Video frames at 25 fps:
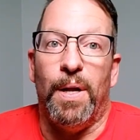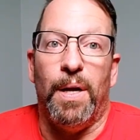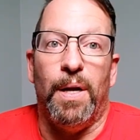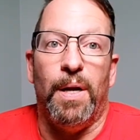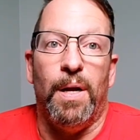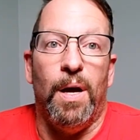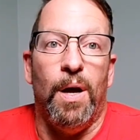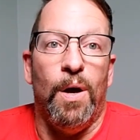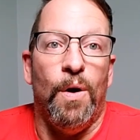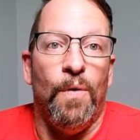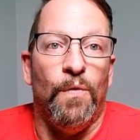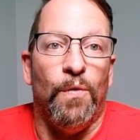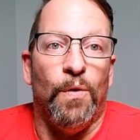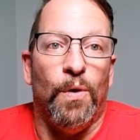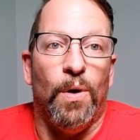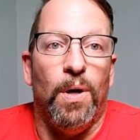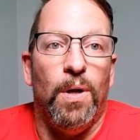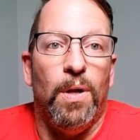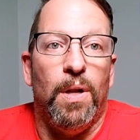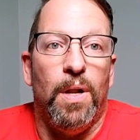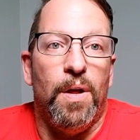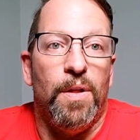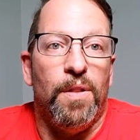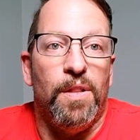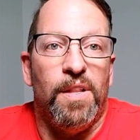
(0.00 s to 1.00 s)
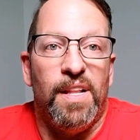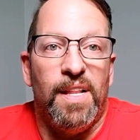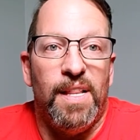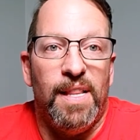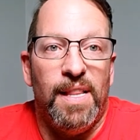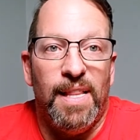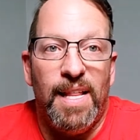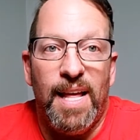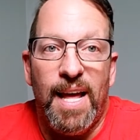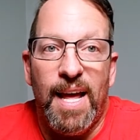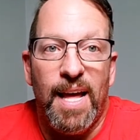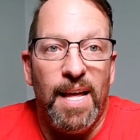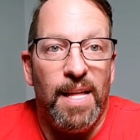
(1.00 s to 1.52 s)
Overall, other than
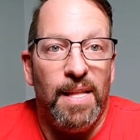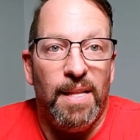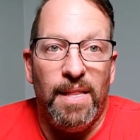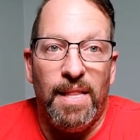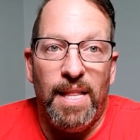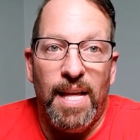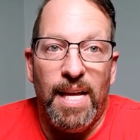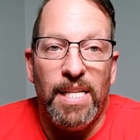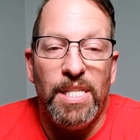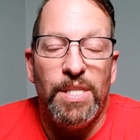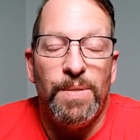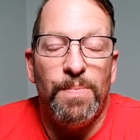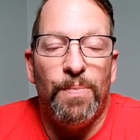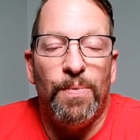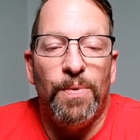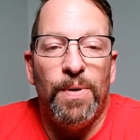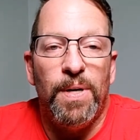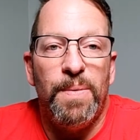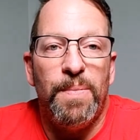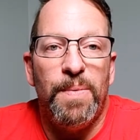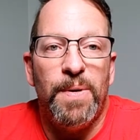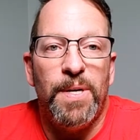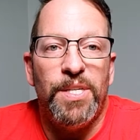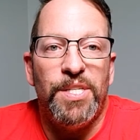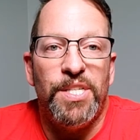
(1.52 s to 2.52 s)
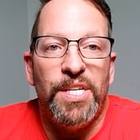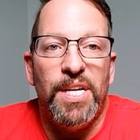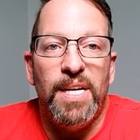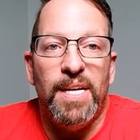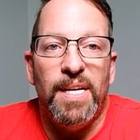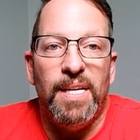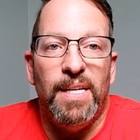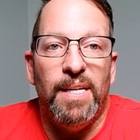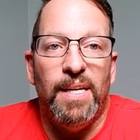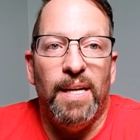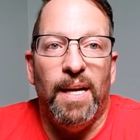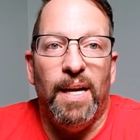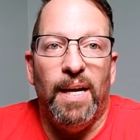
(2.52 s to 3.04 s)
that, that's pretty much it.
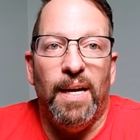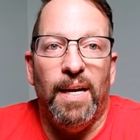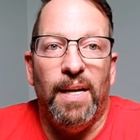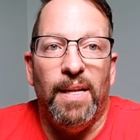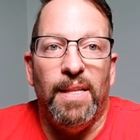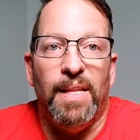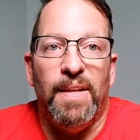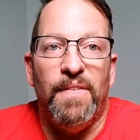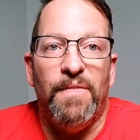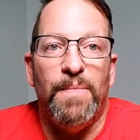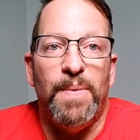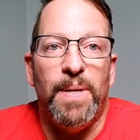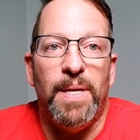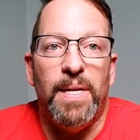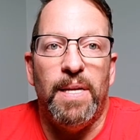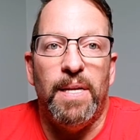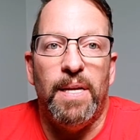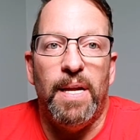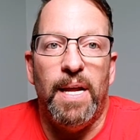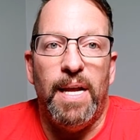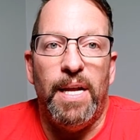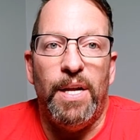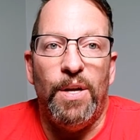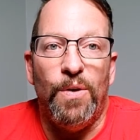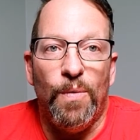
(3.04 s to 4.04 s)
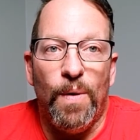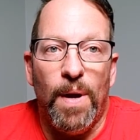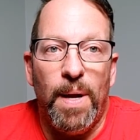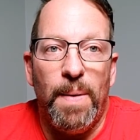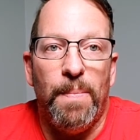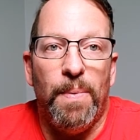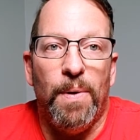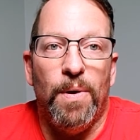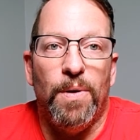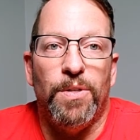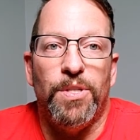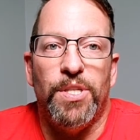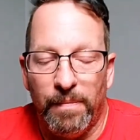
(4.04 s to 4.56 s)
They've been a great
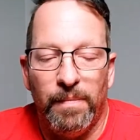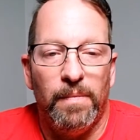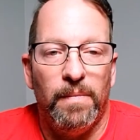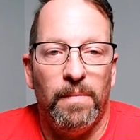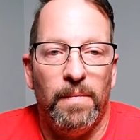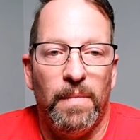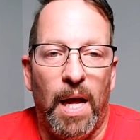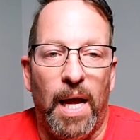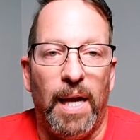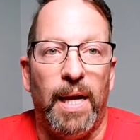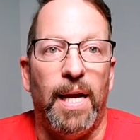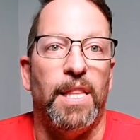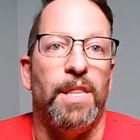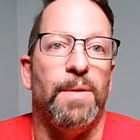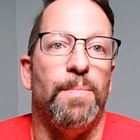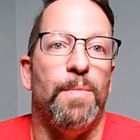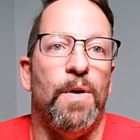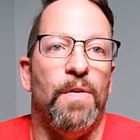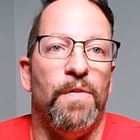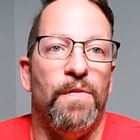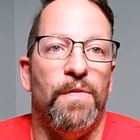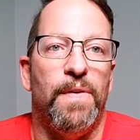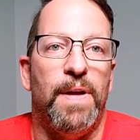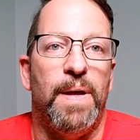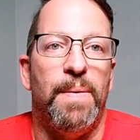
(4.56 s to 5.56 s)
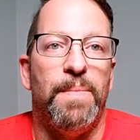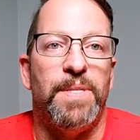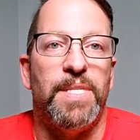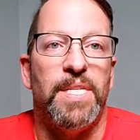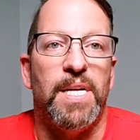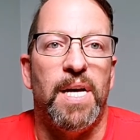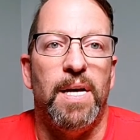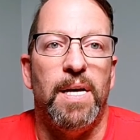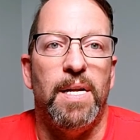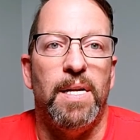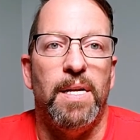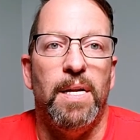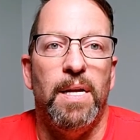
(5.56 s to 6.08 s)
purchase. I got them off of
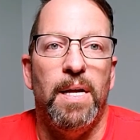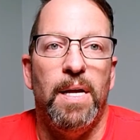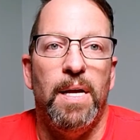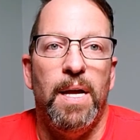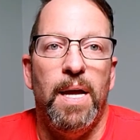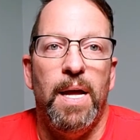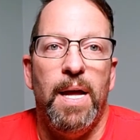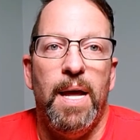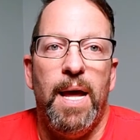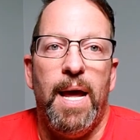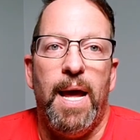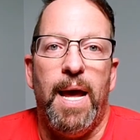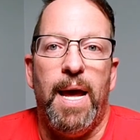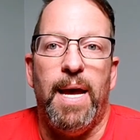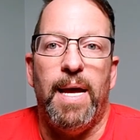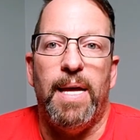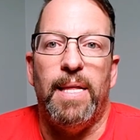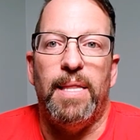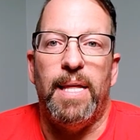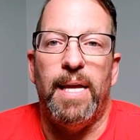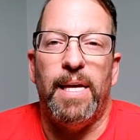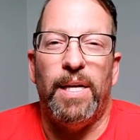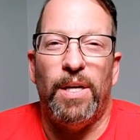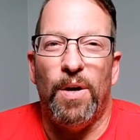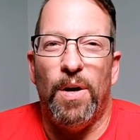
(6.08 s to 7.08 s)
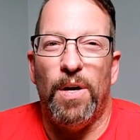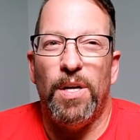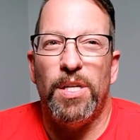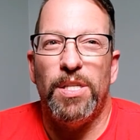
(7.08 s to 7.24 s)
Amazon and they cost me